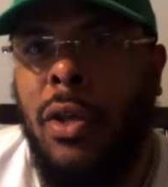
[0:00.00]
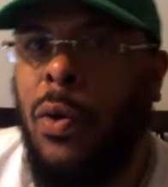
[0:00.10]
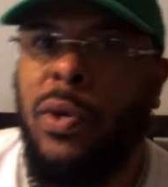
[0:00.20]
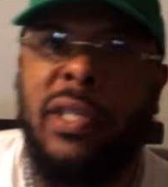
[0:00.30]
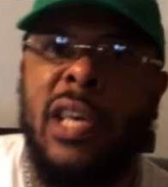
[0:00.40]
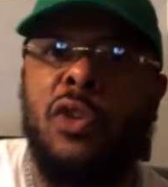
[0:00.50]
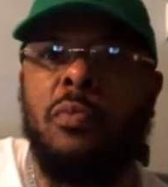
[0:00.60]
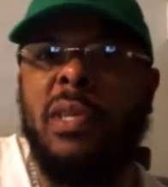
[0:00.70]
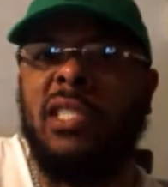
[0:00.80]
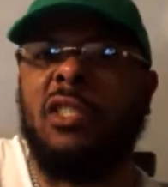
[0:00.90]
Only thing you're
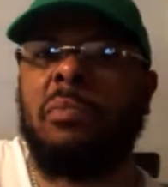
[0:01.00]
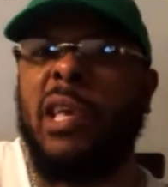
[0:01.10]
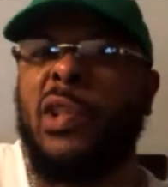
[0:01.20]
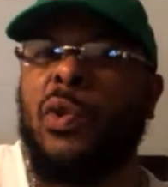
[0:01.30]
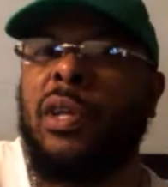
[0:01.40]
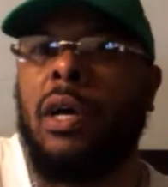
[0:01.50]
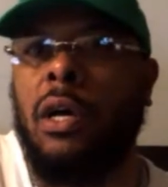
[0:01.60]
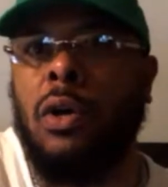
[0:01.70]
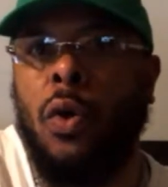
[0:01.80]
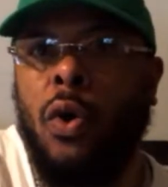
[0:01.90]
missing is being
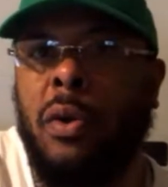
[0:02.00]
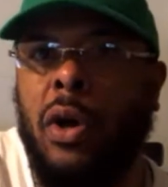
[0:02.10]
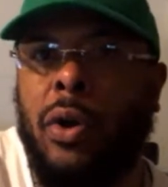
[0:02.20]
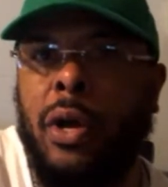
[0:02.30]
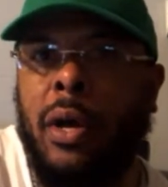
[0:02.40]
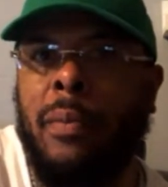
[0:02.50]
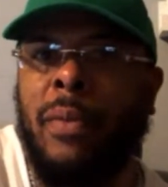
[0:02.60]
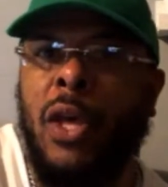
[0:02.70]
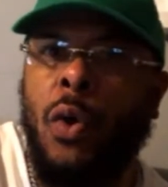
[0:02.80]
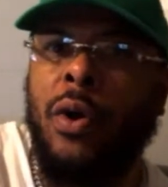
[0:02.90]

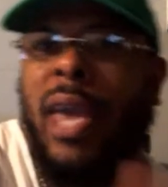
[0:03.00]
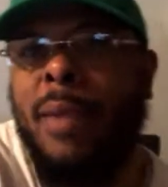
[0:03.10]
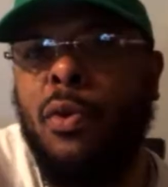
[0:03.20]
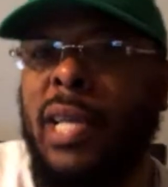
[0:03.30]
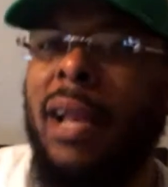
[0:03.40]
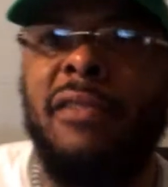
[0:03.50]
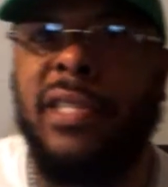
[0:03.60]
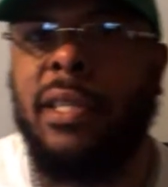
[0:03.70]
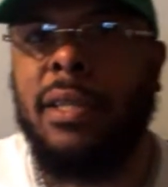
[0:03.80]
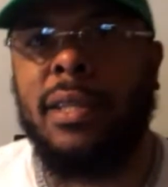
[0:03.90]
on cable
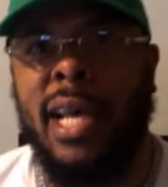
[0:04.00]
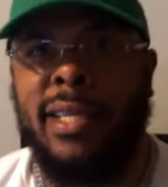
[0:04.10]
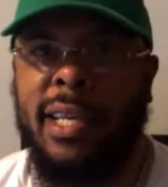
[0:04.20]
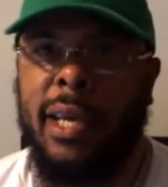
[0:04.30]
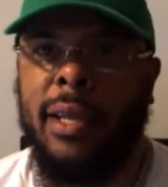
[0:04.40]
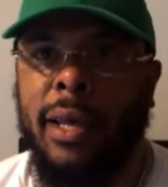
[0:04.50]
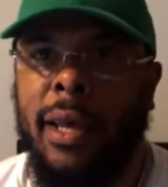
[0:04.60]
television. That's it.